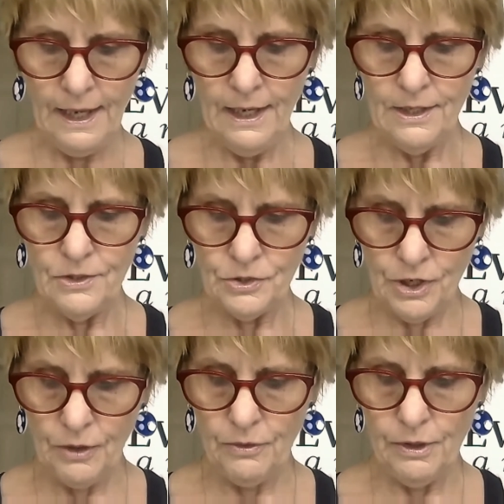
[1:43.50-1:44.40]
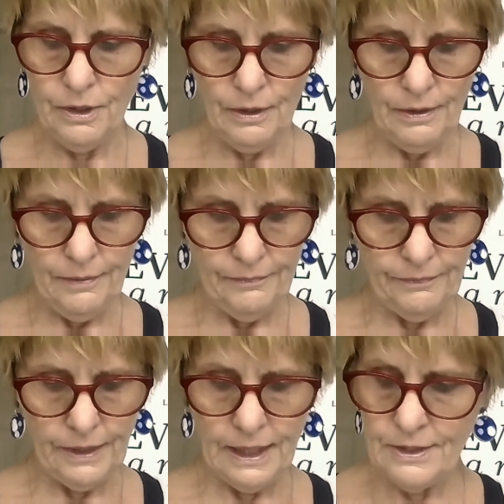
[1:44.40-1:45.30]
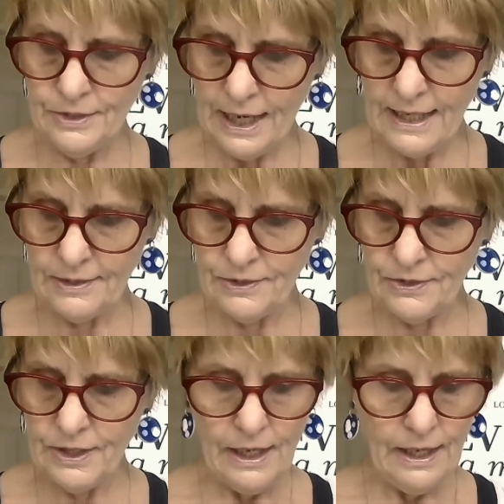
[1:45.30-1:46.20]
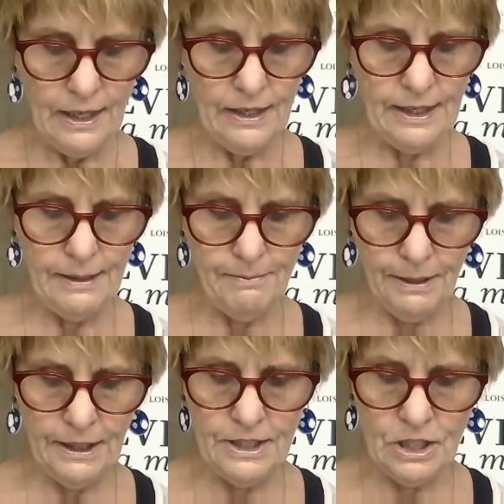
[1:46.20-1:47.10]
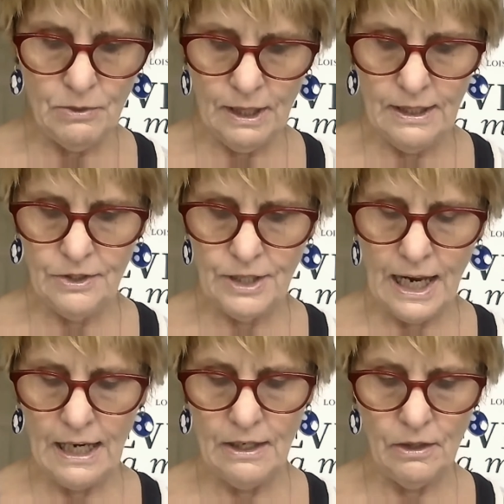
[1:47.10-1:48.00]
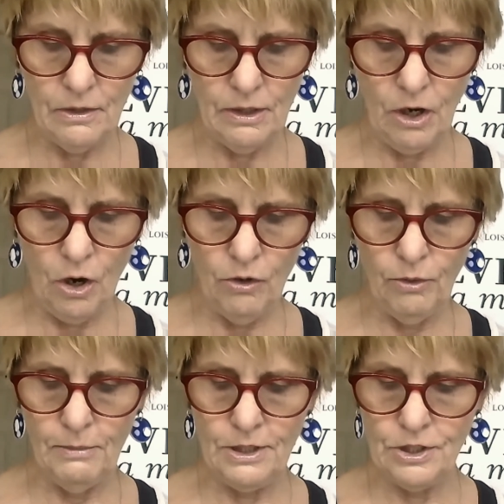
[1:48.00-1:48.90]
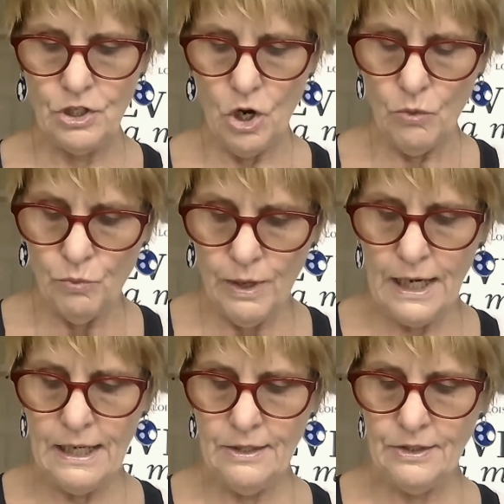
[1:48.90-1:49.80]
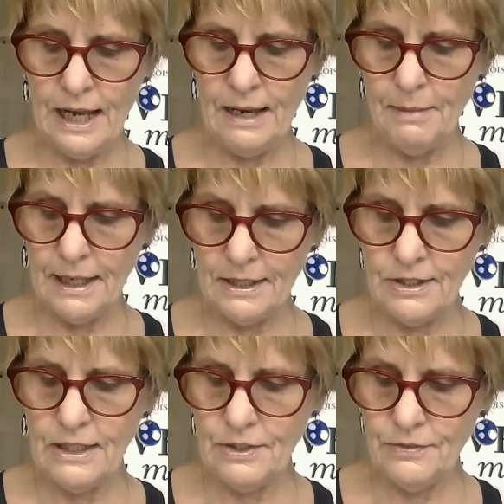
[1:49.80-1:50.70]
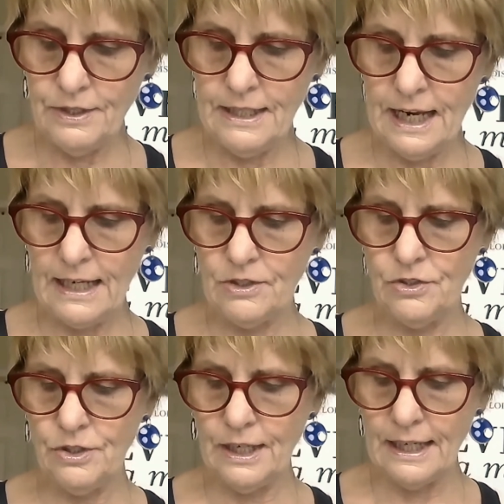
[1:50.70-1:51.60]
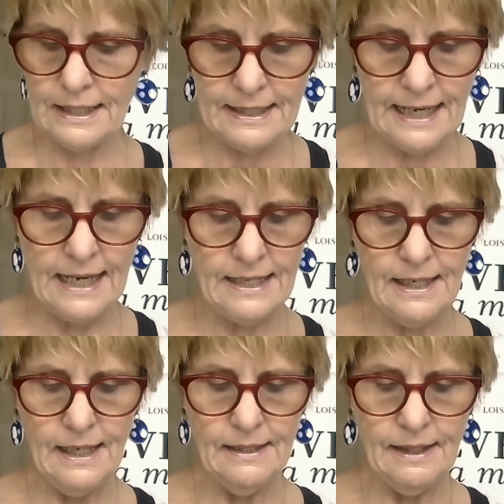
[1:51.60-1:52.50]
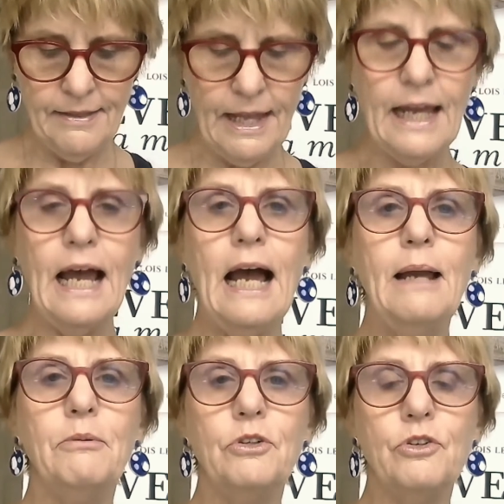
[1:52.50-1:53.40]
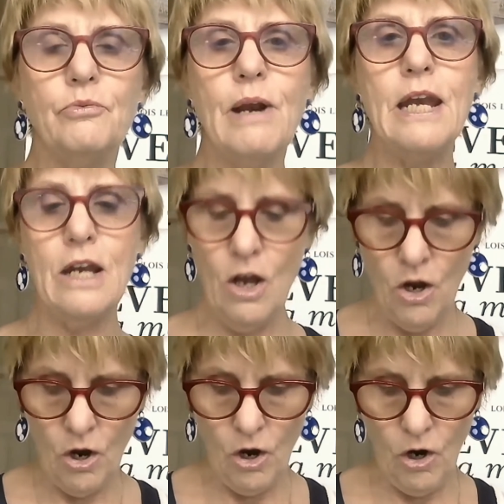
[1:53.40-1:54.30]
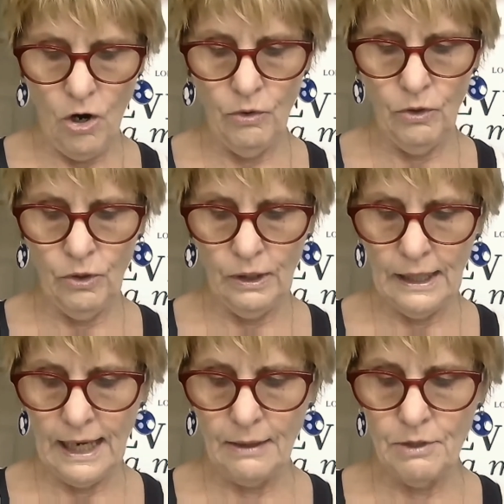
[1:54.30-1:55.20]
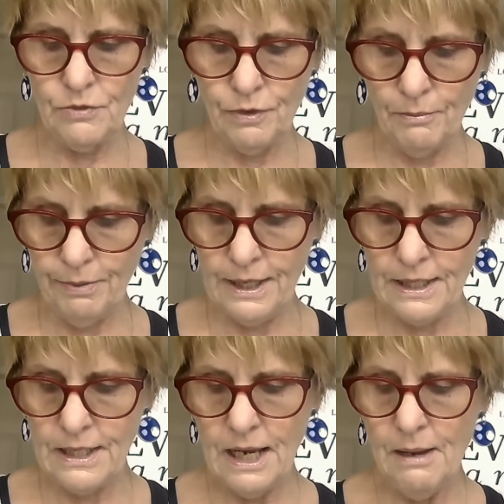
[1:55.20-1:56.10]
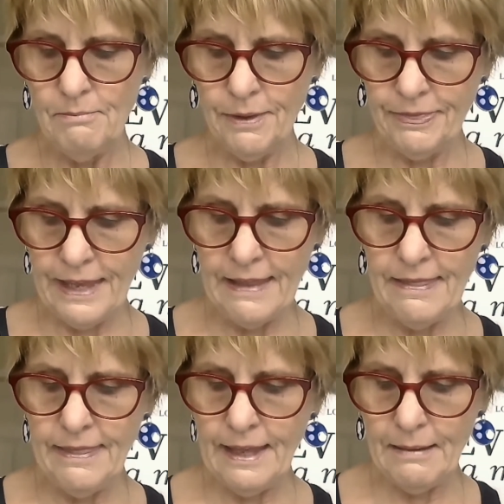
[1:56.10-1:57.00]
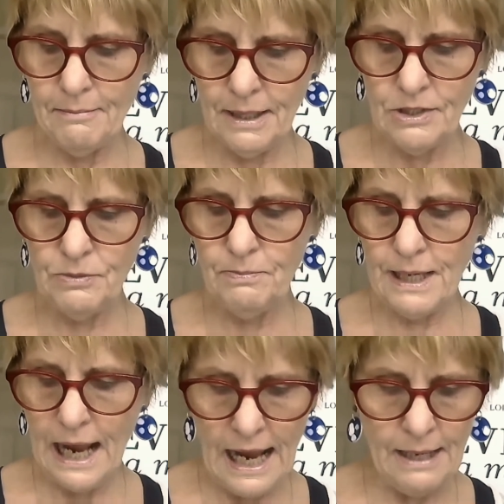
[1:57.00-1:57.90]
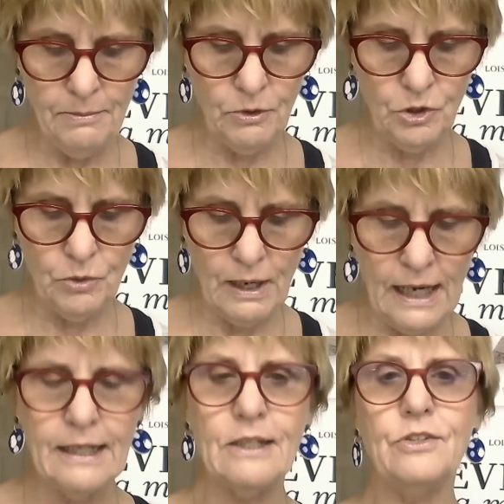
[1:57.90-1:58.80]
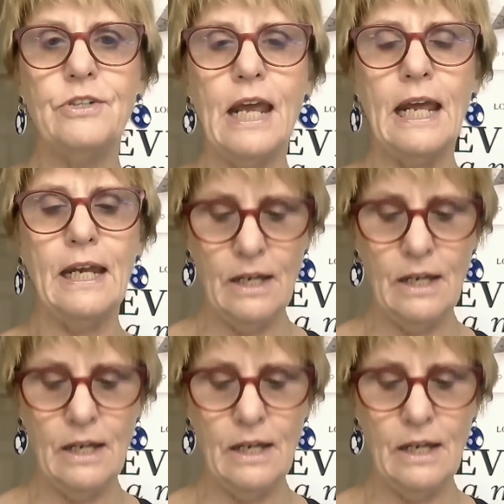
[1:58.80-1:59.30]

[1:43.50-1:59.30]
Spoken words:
So he says the ability to understand the oral message. Readers can make sense of the text to the extent that they are able to render oral language from print, but then they must be able to understand